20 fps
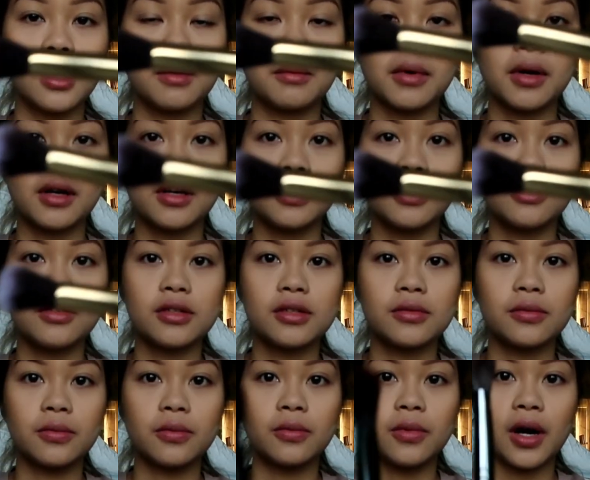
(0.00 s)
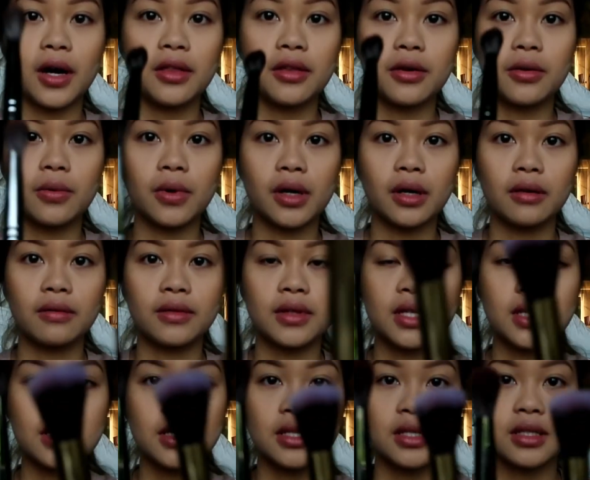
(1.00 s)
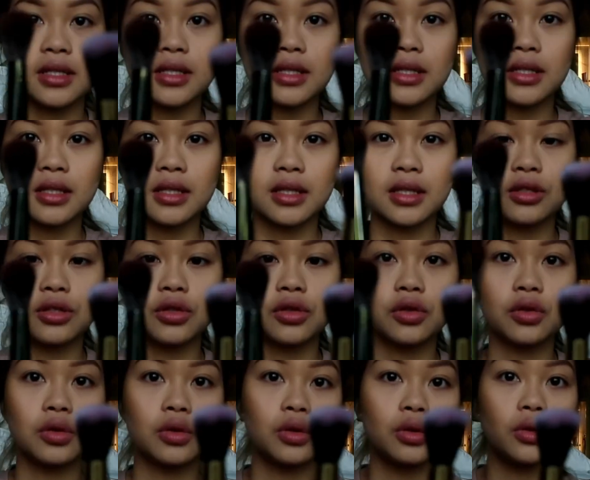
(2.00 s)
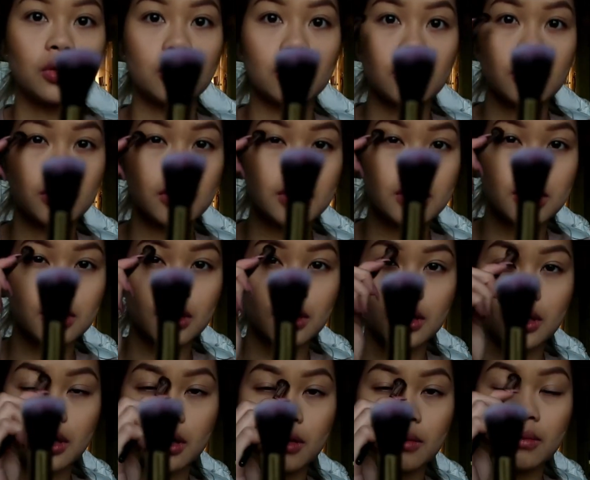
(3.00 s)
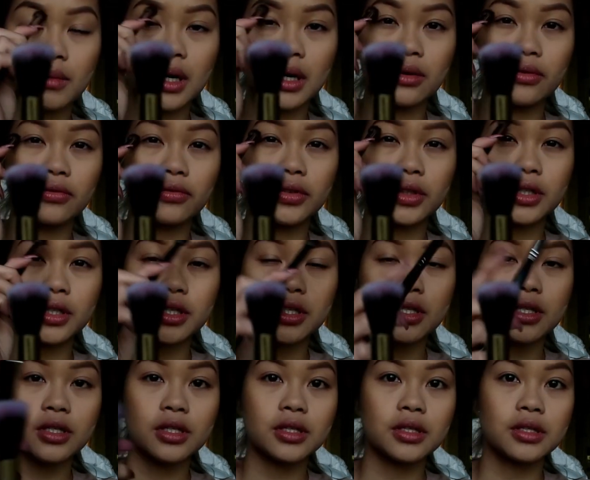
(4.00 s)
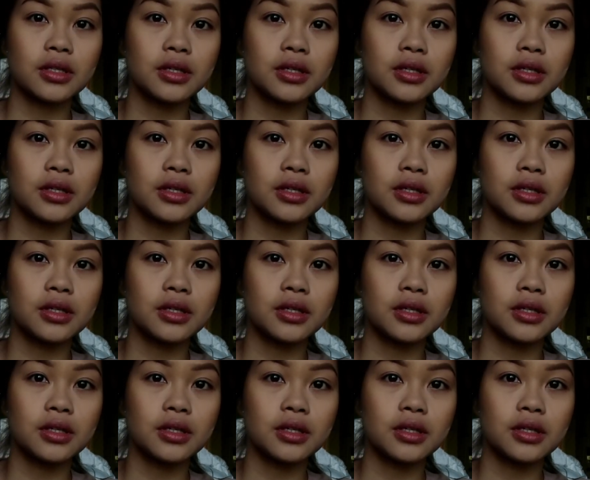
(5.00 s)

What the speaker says: I'm gonna use either one of these to start my first